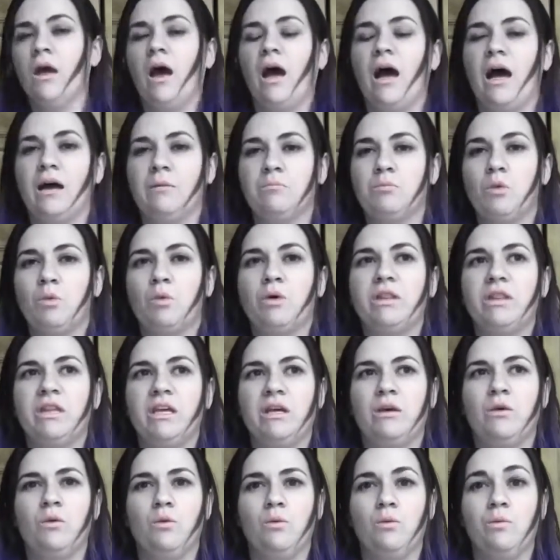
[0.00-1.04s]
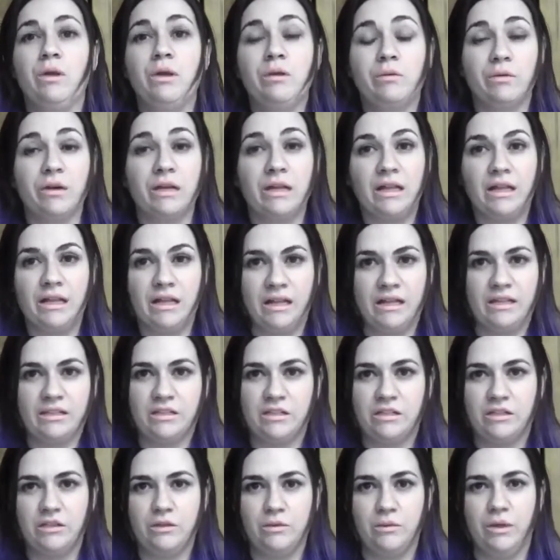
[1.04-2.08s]
One thing we really like
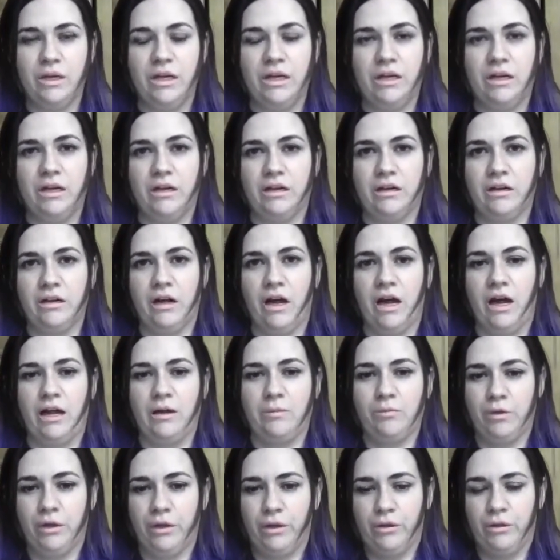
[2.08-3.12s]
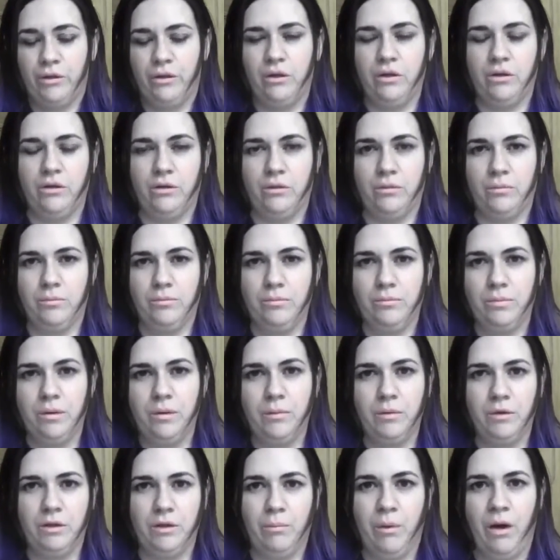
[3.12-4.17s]
to do here with, the
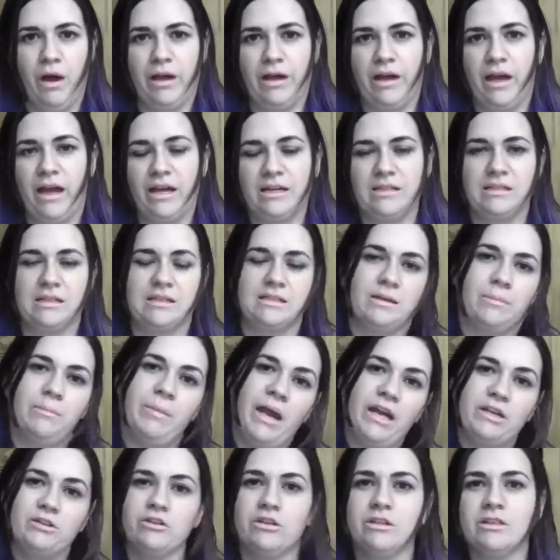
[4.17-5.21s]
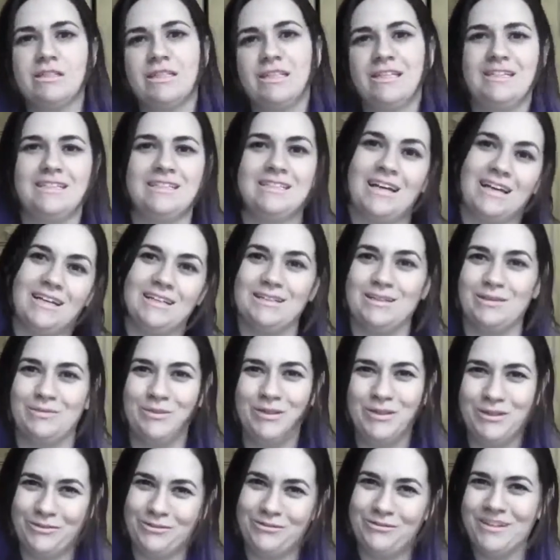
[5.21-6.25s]
people in the podcast, except Patrick, because he decided to
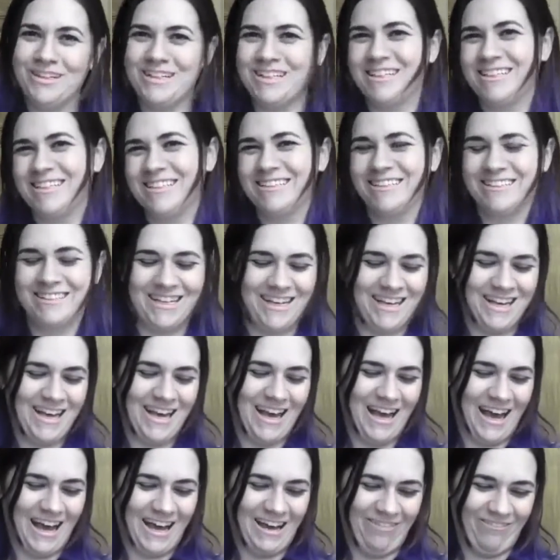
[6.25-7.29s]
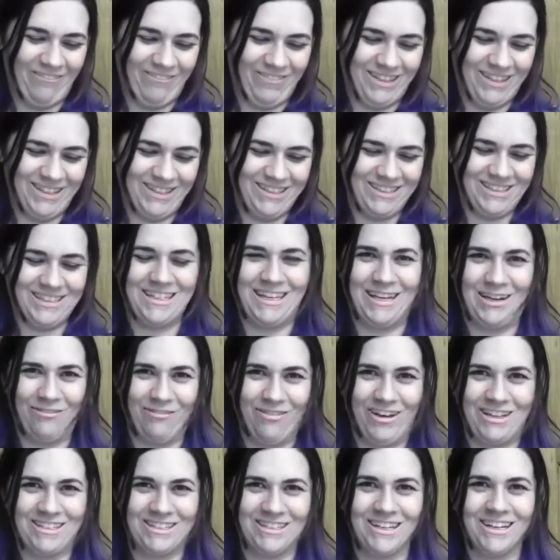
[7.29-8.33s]
move. Just kidding,
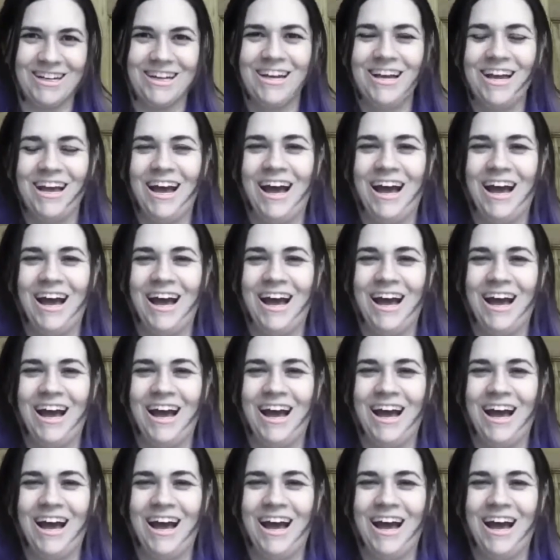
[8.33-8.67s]
Patrick.